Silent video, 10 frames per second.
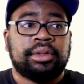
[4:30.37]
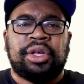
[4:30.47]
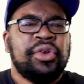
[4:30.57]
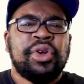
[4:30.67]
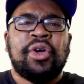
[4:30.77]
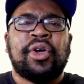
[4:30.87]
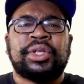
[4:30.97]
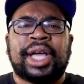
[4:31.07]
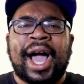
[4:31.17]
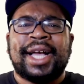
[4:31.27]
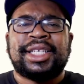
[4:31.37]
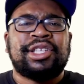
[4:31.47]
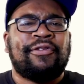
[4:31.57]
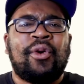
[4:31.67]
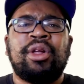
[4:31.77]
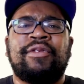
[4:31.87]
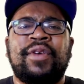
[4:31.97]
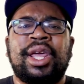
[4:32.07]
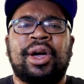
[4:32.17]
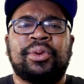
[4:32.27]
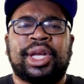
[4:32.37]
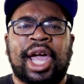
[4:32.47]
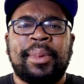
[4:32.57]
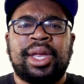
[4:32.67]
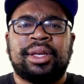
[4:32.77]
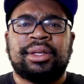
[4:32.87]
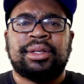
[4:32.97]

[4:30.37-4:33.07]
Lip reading: You know those guys. It's the 4th video, damn it.